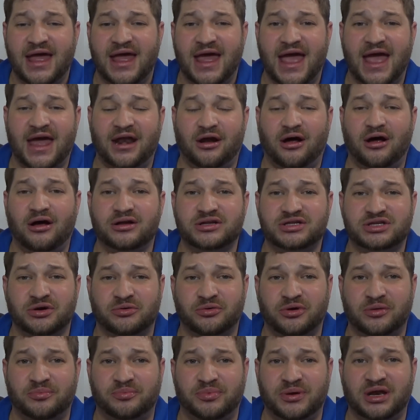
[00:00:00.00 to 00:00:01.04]
and also
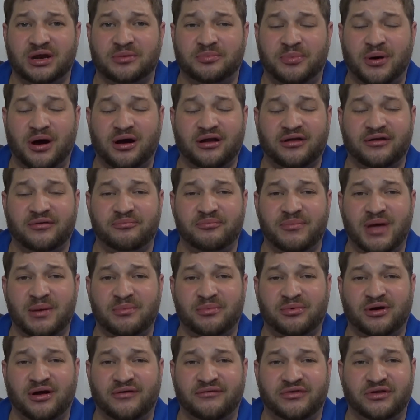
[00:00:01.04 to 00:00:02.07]
it being
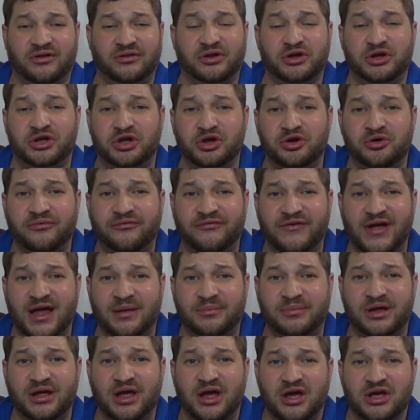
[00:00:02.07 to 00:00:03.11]
member of the legume
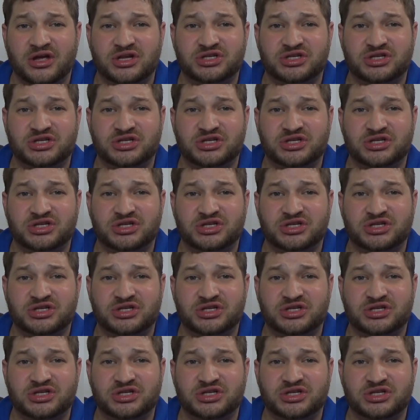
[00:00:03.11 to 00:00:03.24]
family,